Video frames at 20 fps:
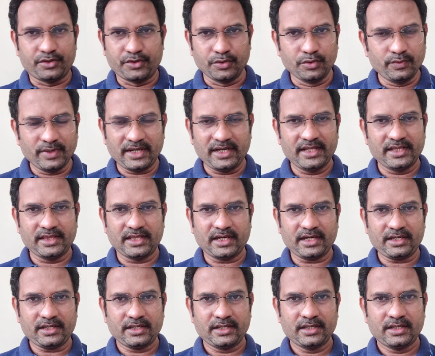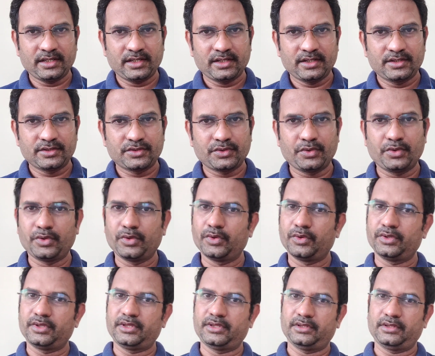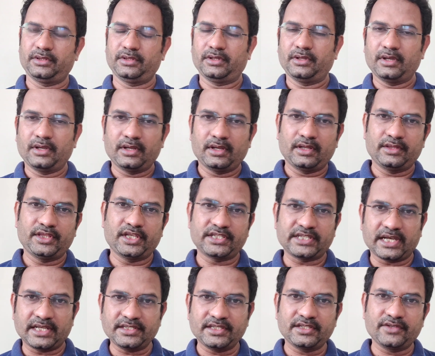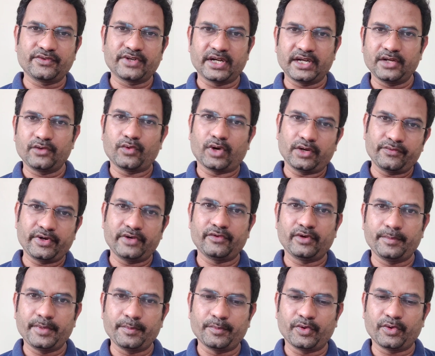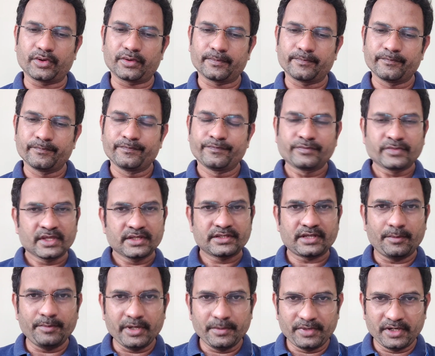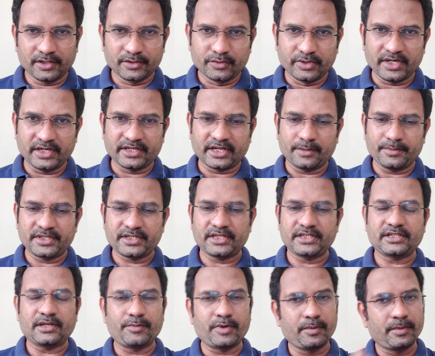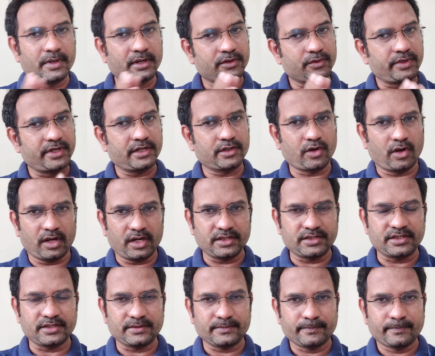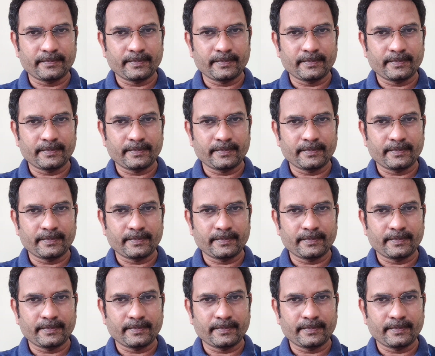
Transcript: do well in that, so uh, the chances of getting qualified will be more. Some people are good at chemistry, some people are good at college.